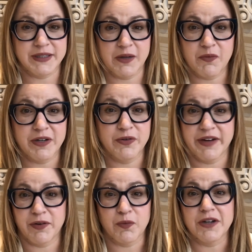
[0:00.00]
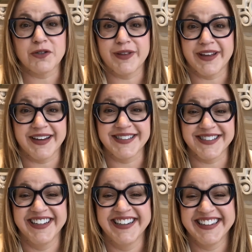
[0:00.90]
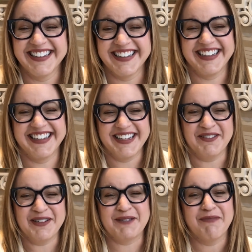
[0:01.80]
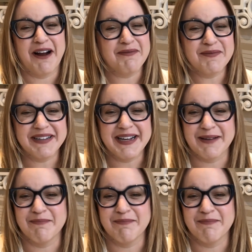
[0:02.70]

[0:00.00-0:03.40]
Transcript: someone who never worked with us. It was probably a